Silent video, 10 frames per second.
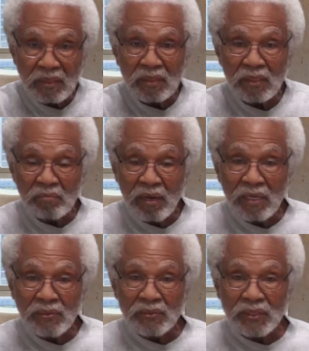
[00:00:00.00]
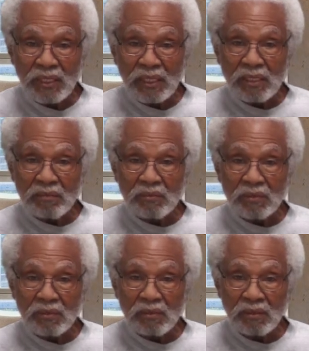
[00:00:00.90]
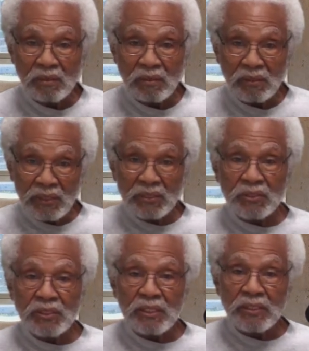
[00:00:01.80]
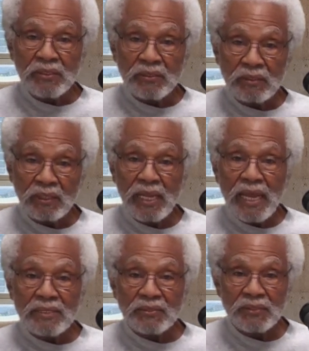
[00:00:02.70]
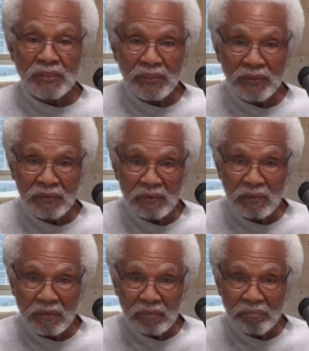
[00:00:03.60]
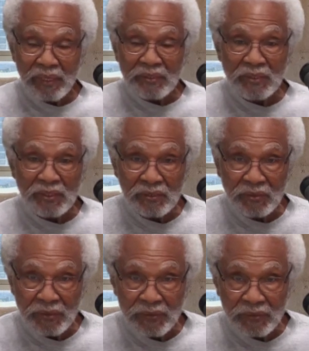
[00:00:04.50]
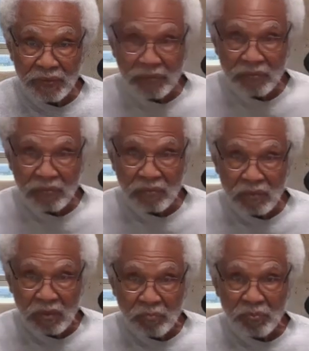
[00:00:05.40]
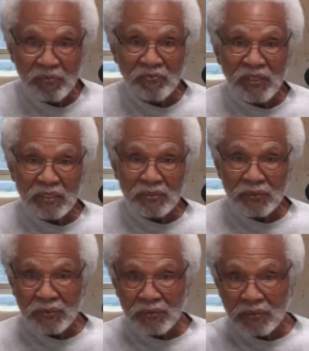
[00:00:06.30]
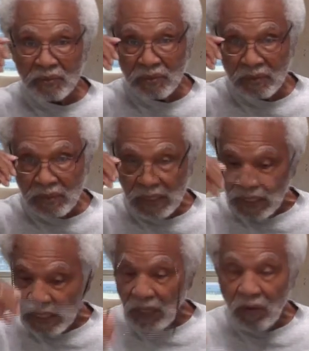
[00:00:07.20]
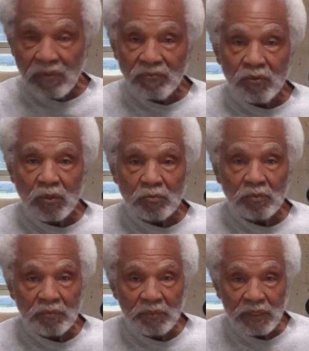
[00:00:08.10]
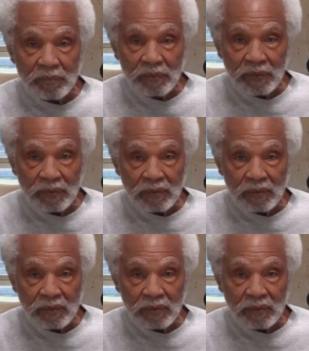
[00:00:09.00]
in modern times, this year, last year, by teachers, professors, law enforcement people,